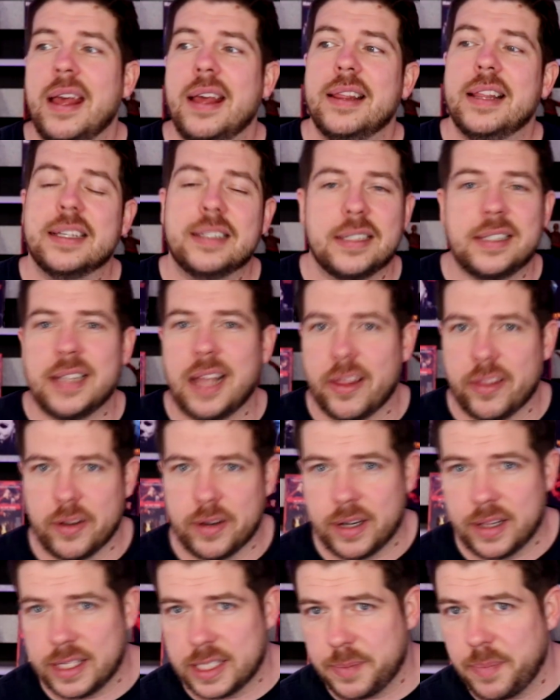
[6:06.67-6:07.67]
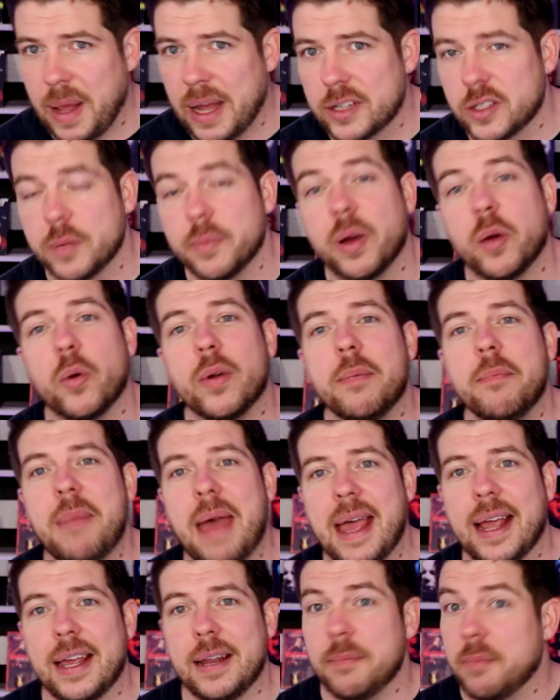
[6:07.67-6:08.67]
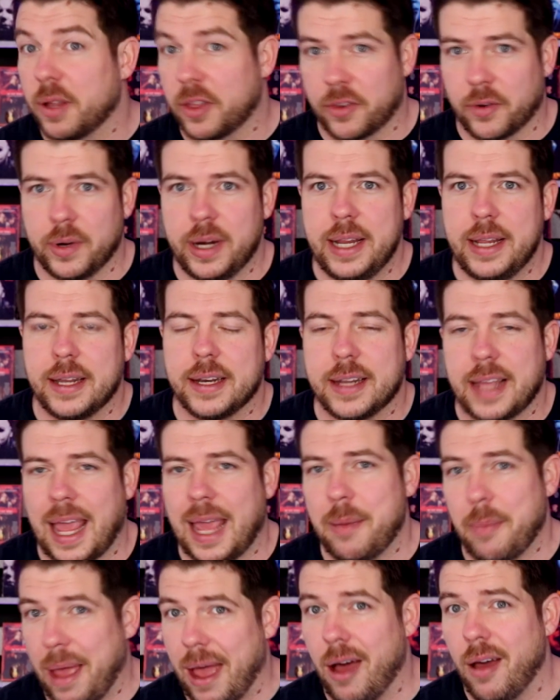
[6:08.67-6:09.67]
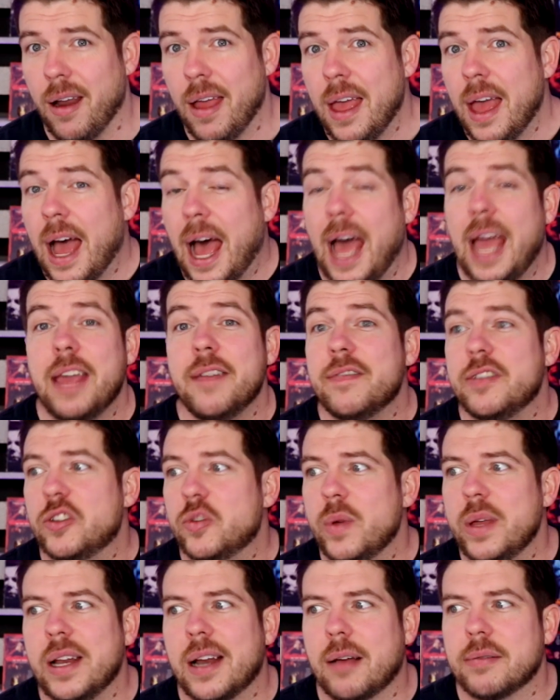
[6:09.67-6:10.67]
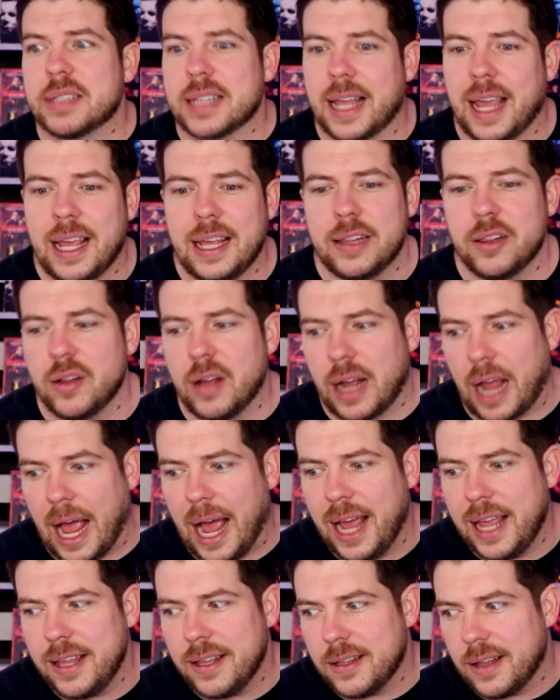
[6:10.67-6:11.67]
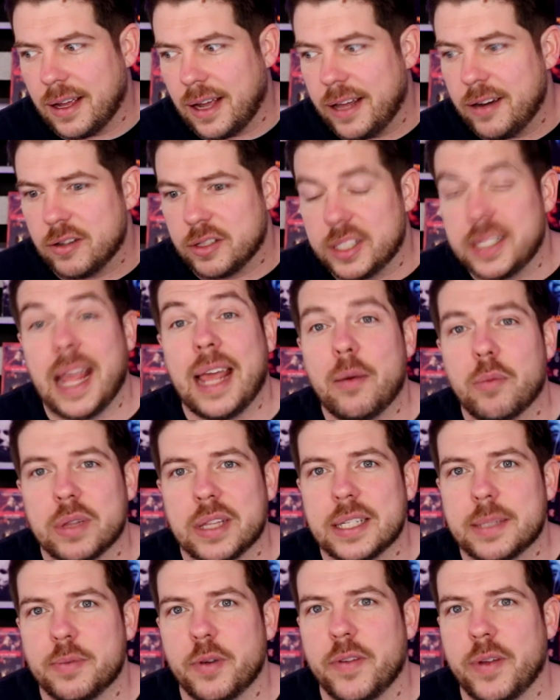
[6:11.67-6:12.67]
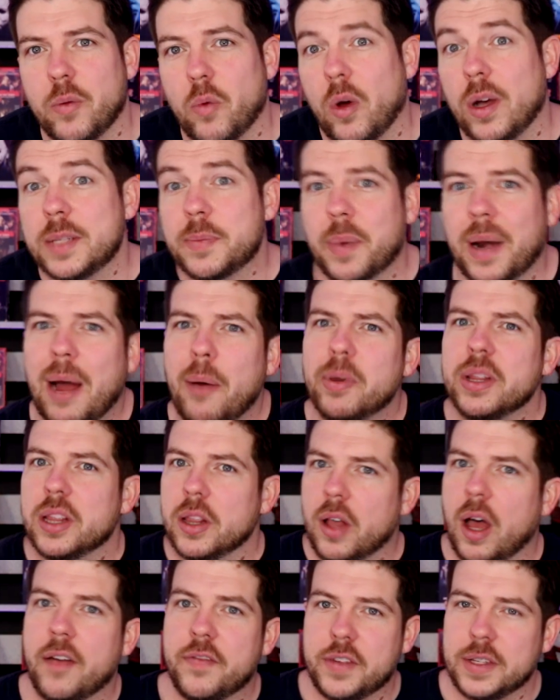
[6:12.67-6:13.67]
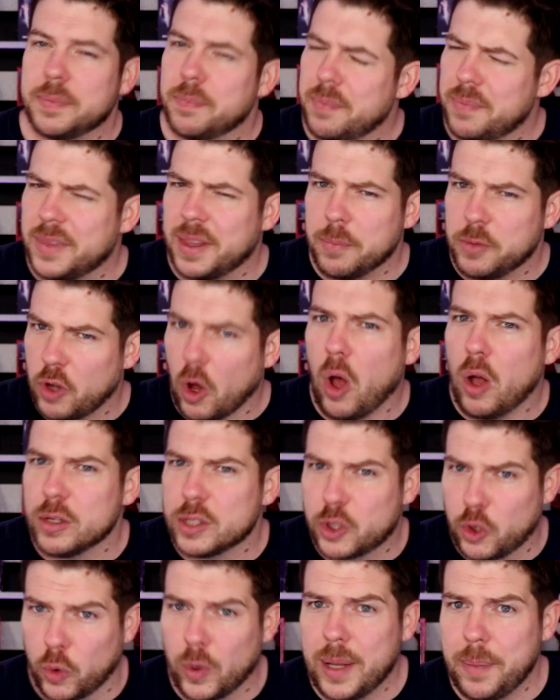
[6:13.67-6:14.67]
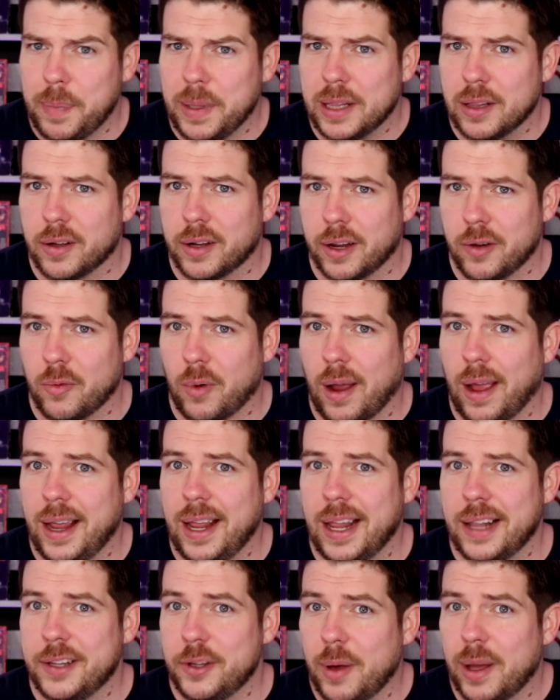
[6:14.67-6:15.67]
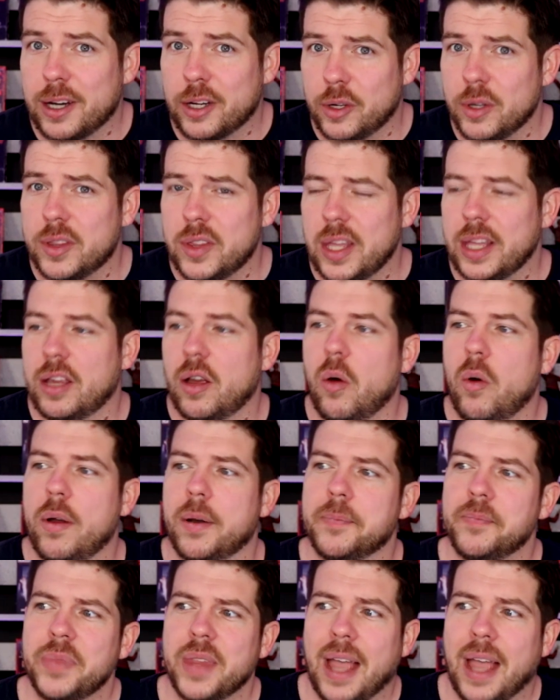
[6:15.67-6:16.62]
This is the other end of the spectrum. But when Megan Mithrigan came out, I even tweeted, I was like, hey, look, I understand what this movie was, but I would love to, the doll's creepy looking, right? And you had a good thing going.